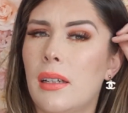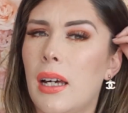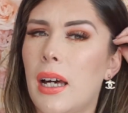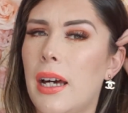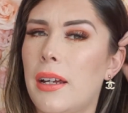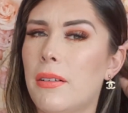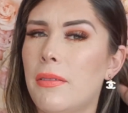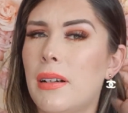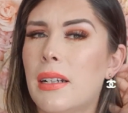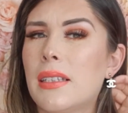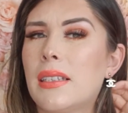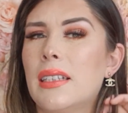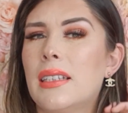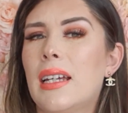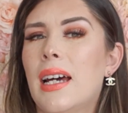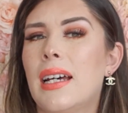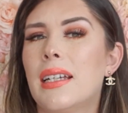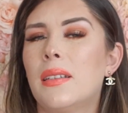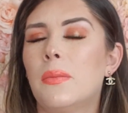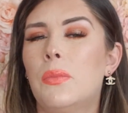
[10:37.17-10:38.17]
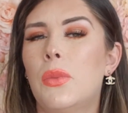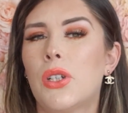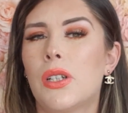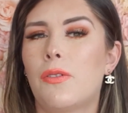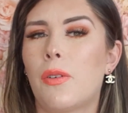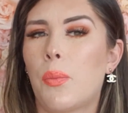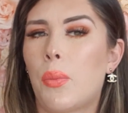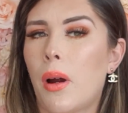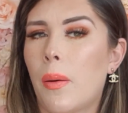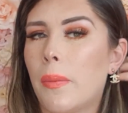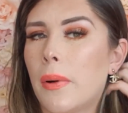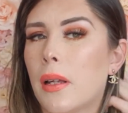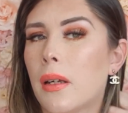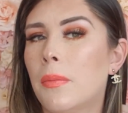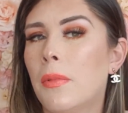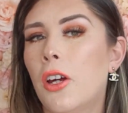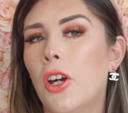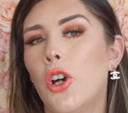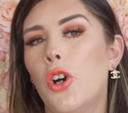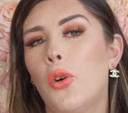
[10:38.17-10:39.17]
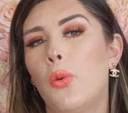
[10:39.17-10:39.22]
I don't really see that as much of a problem.